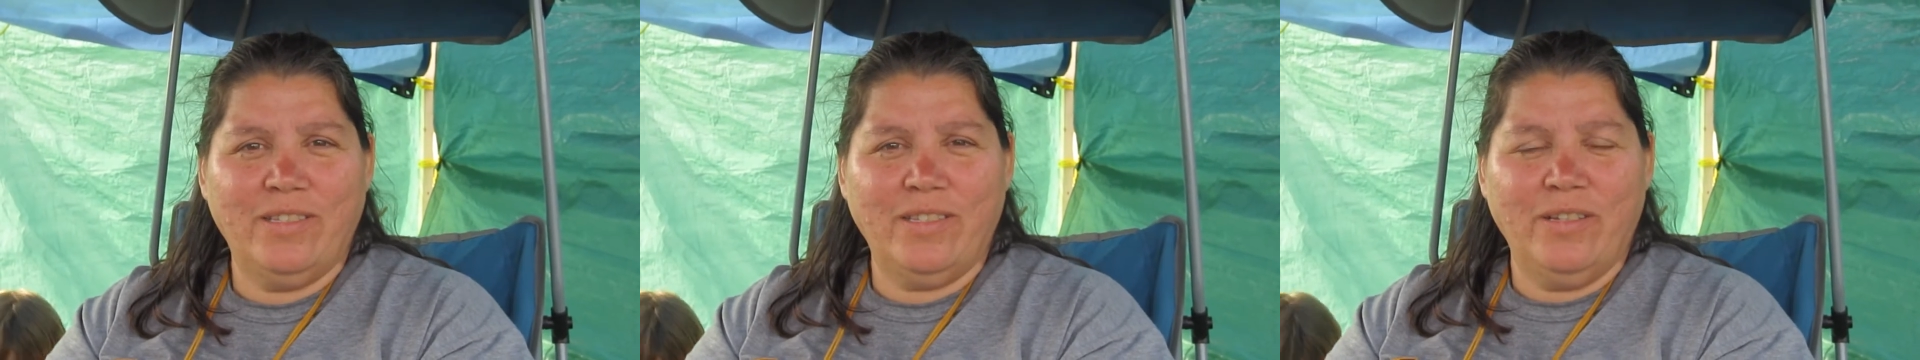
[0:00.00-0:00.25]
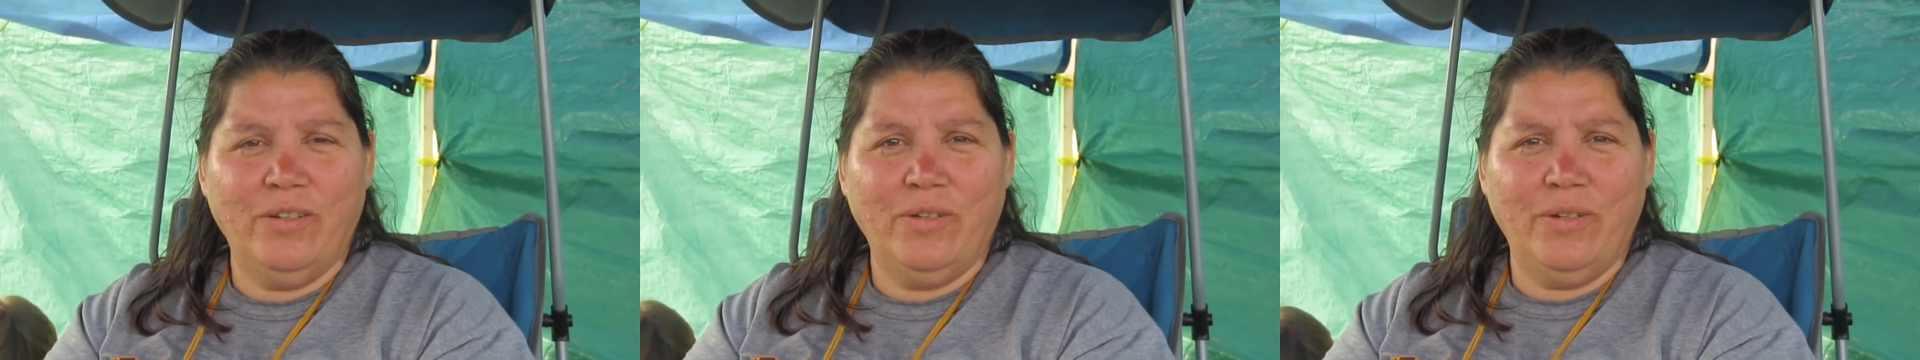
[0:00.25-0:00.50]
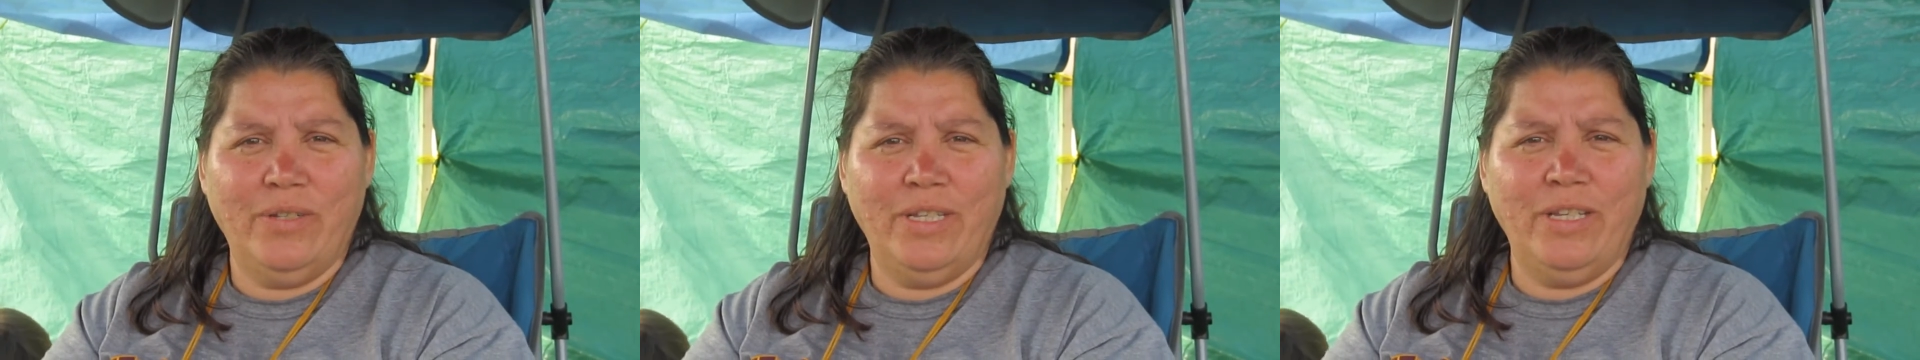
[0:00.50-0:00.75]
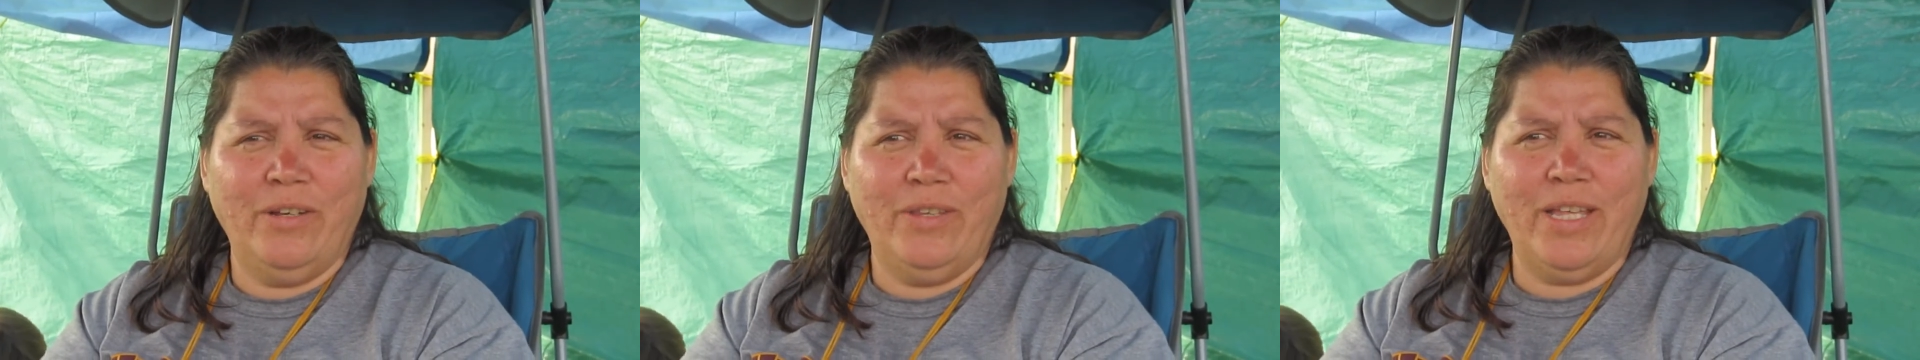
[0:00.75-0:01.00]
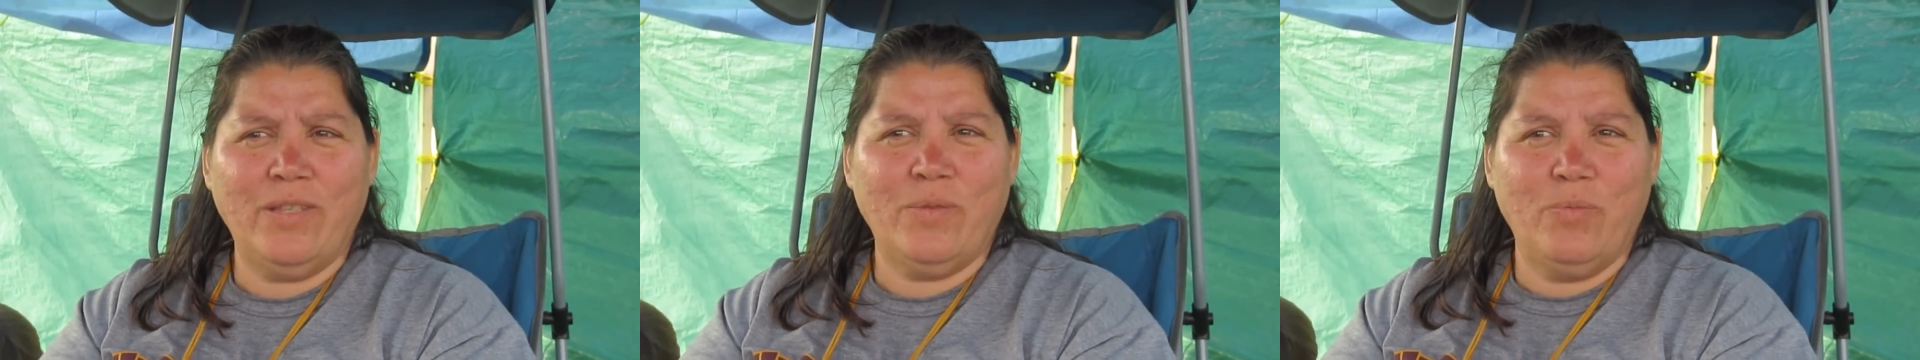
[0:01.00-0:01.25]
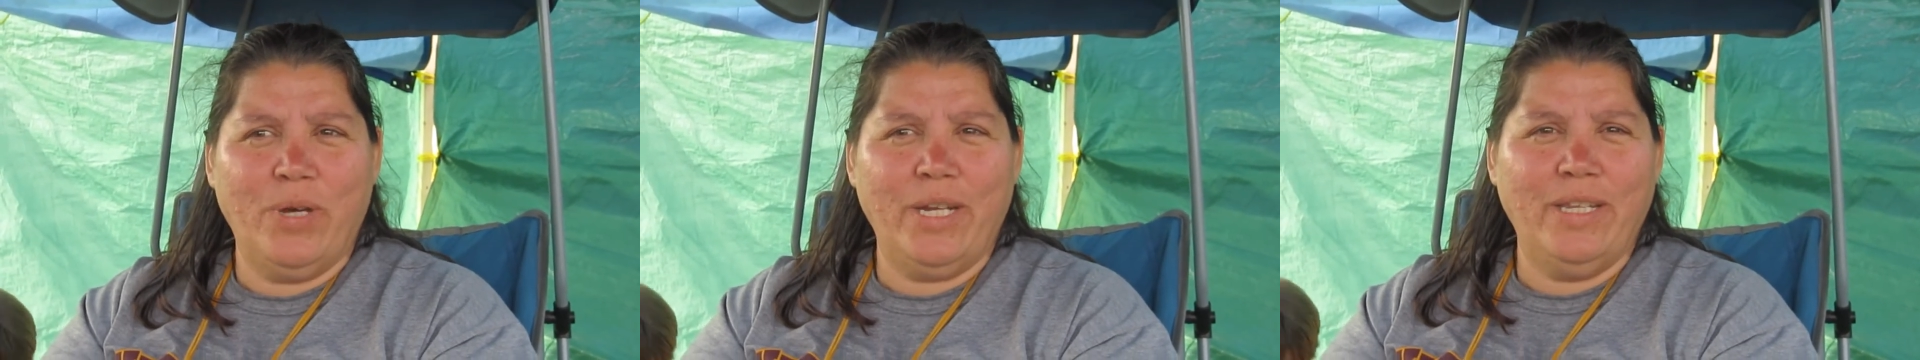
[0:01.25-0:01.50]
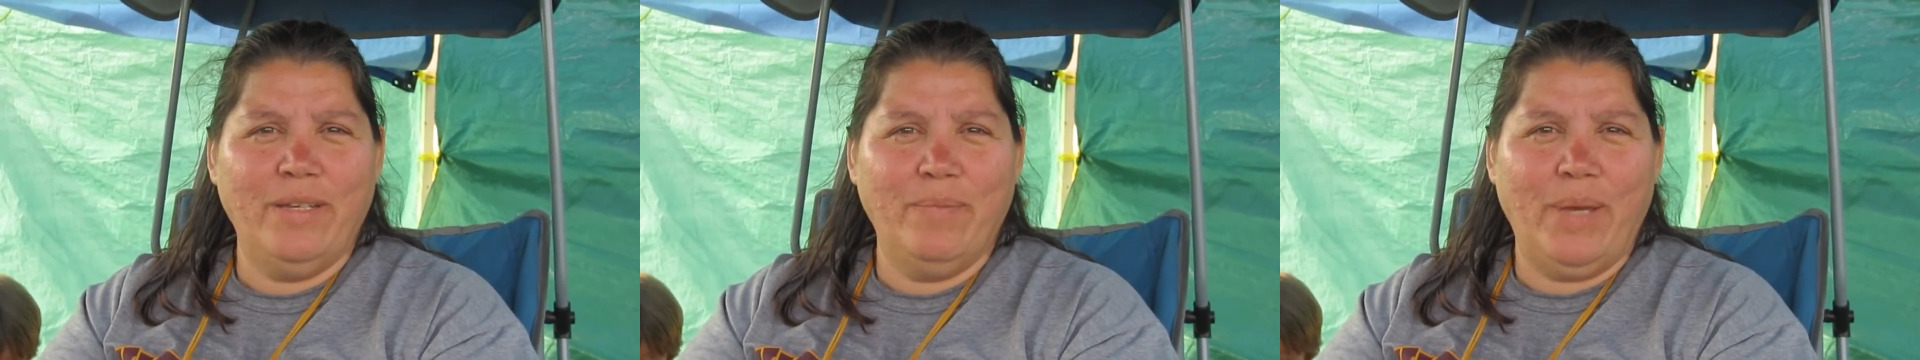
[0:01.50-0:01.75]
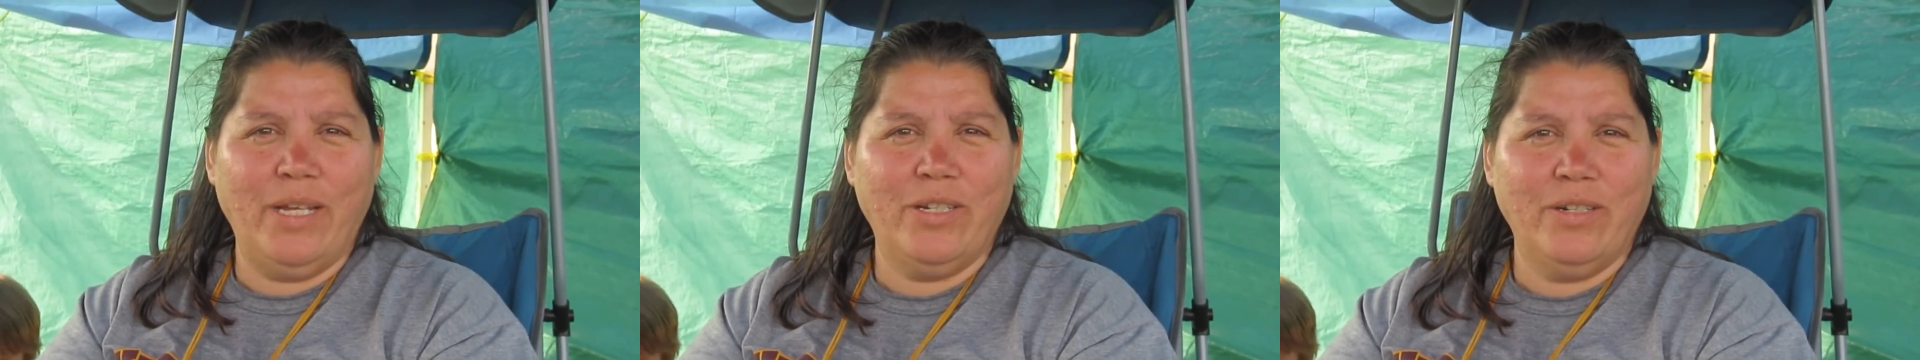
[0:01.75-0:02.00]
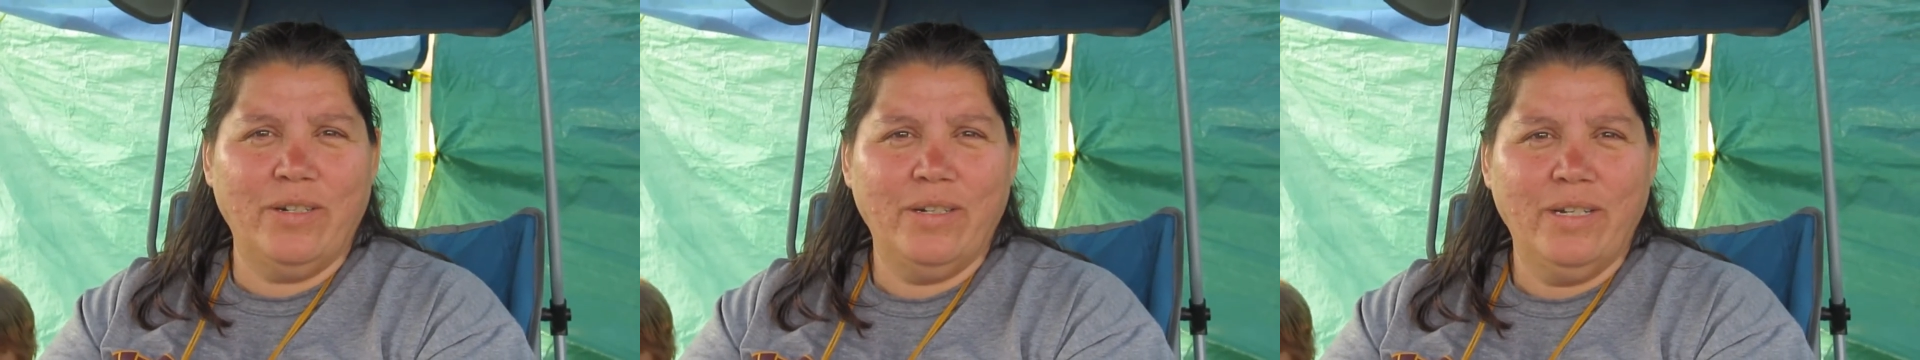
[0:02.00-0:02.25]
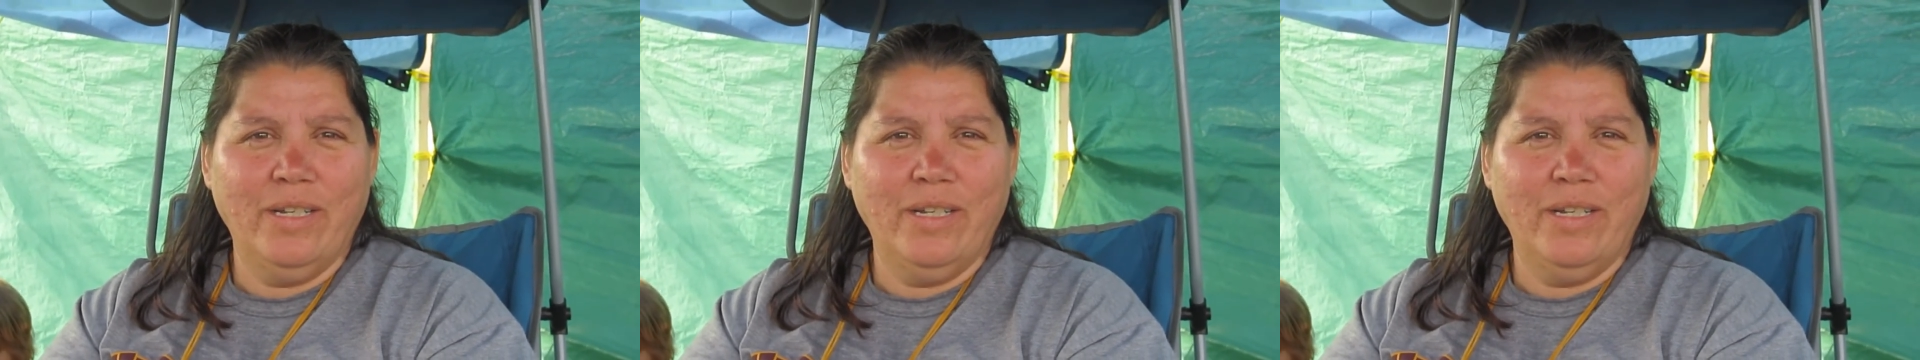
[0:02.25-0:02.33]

So that's one of the major,